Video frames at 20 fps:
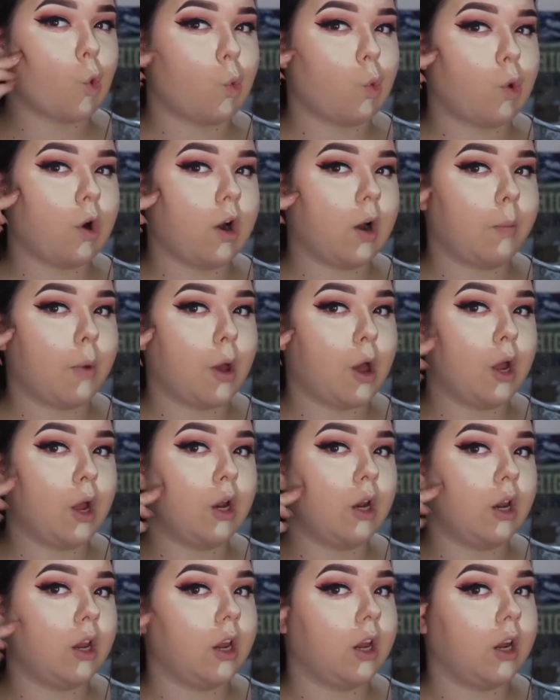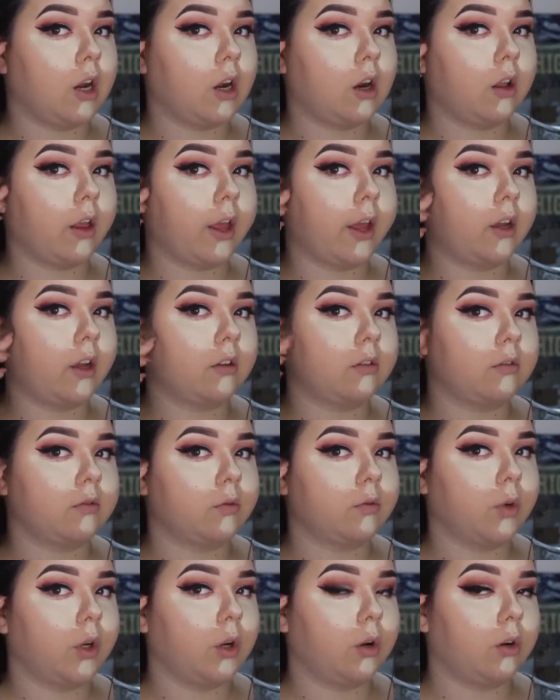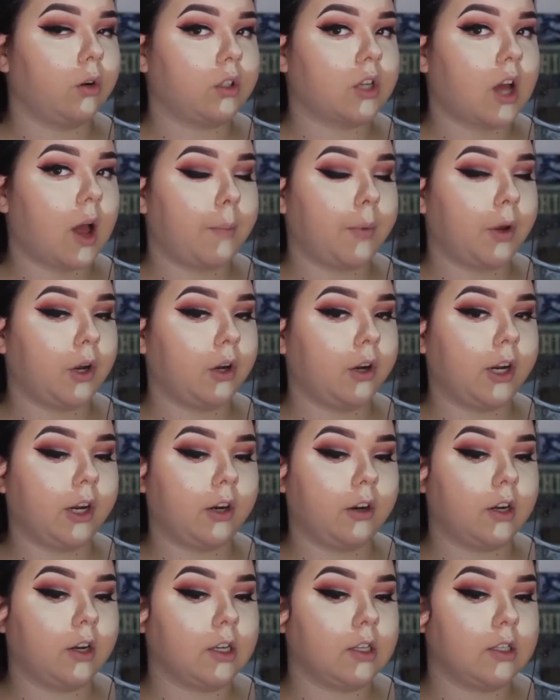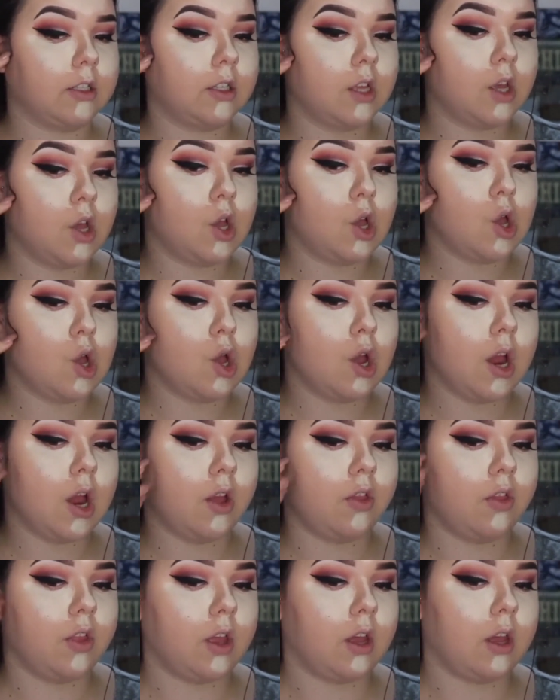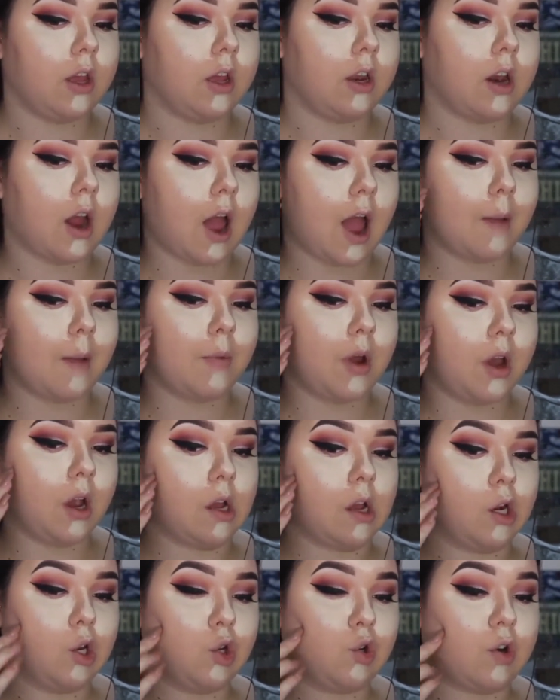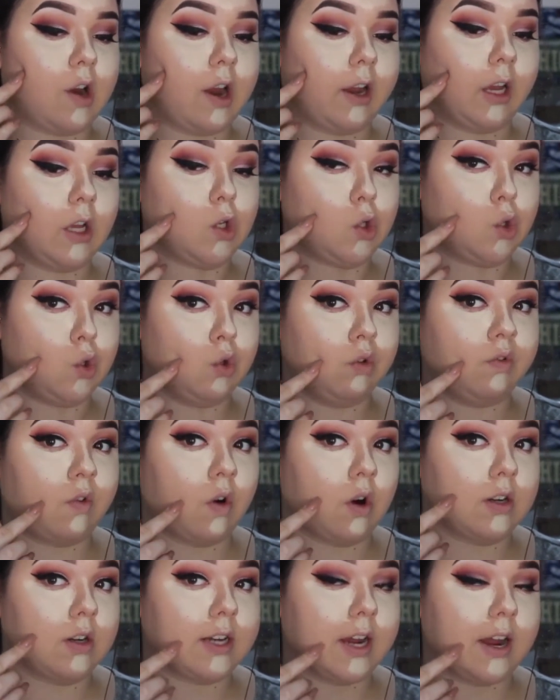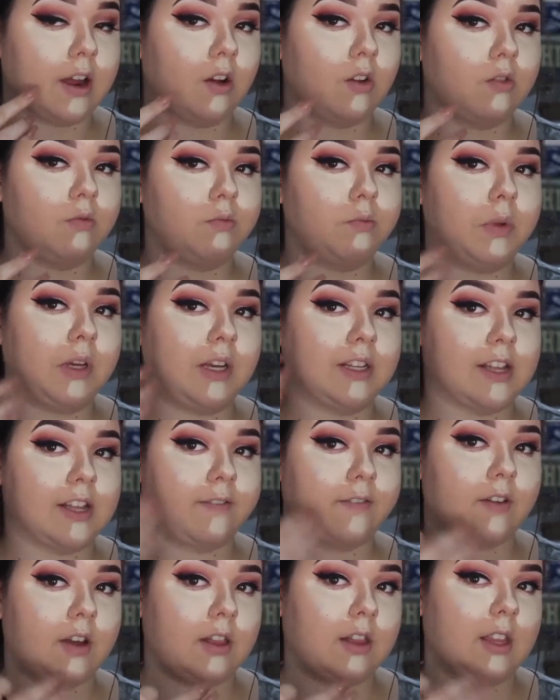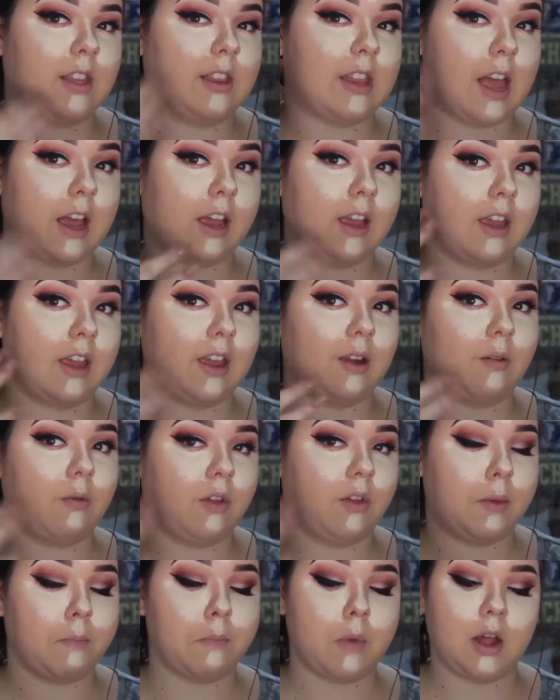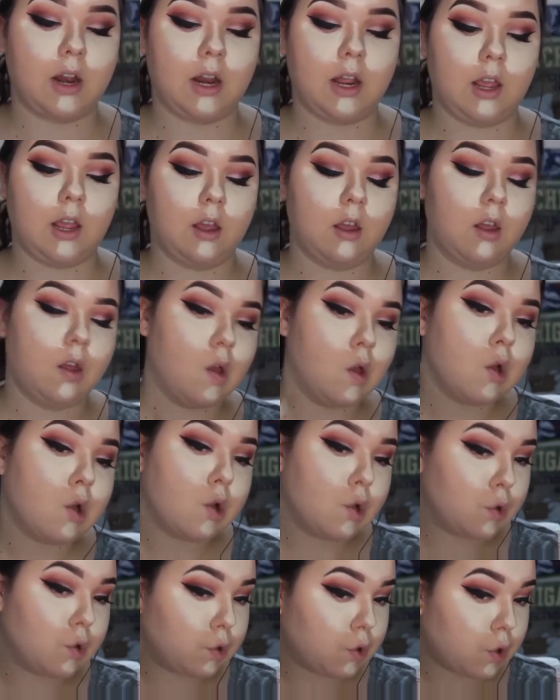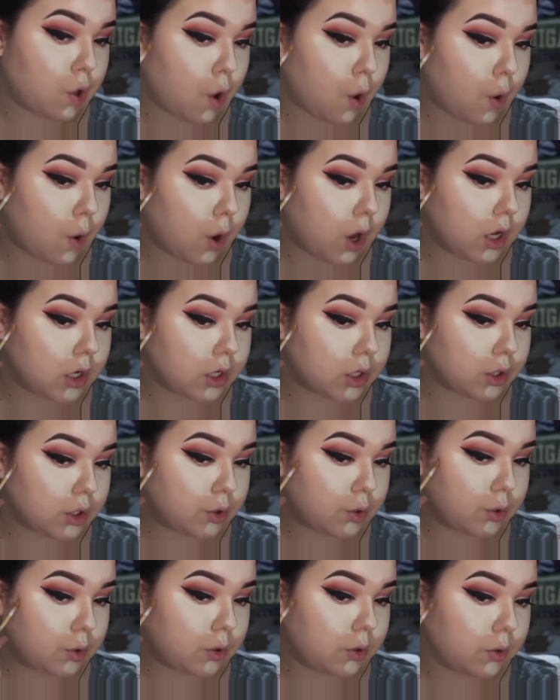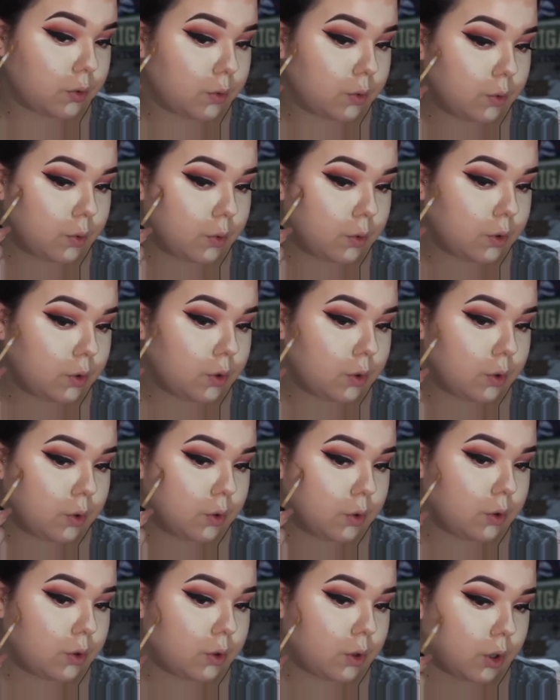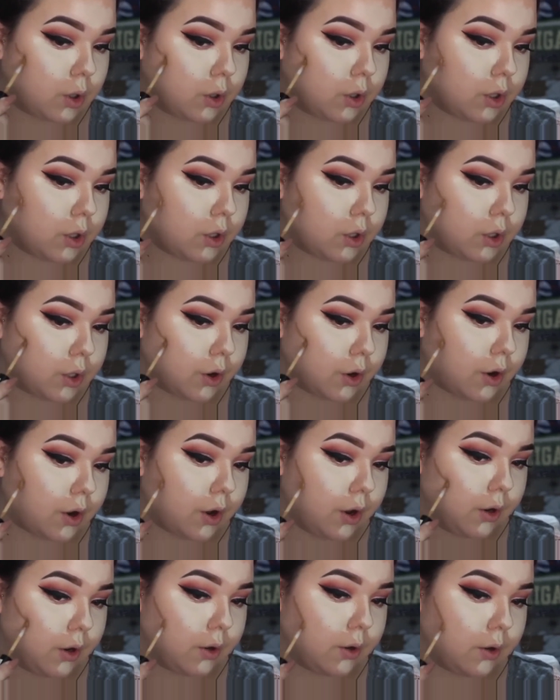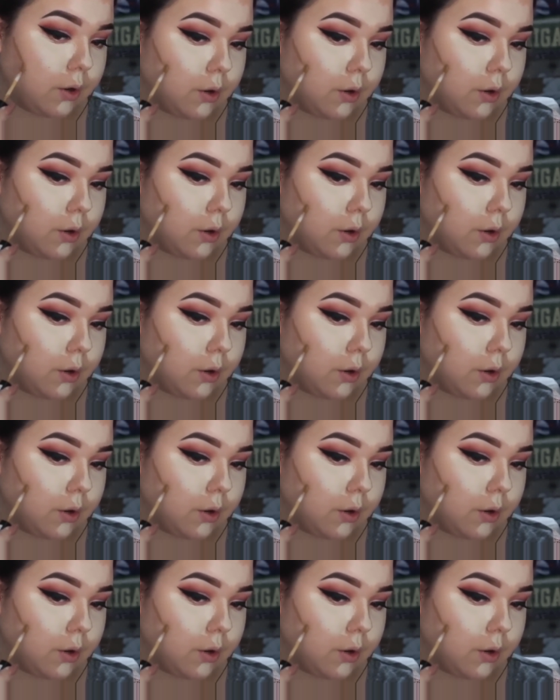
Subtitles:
right about in here, like where your top of your ear is. And then I'm not going to drag it too far down because I find that that can get really muddy. So I just start to dot,